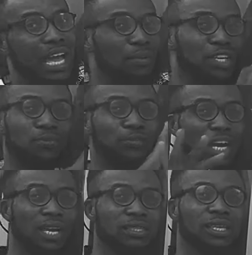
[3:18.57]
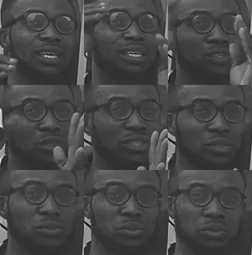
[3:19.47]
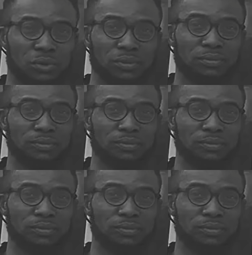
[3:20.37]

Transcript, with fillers: I believe that is understood.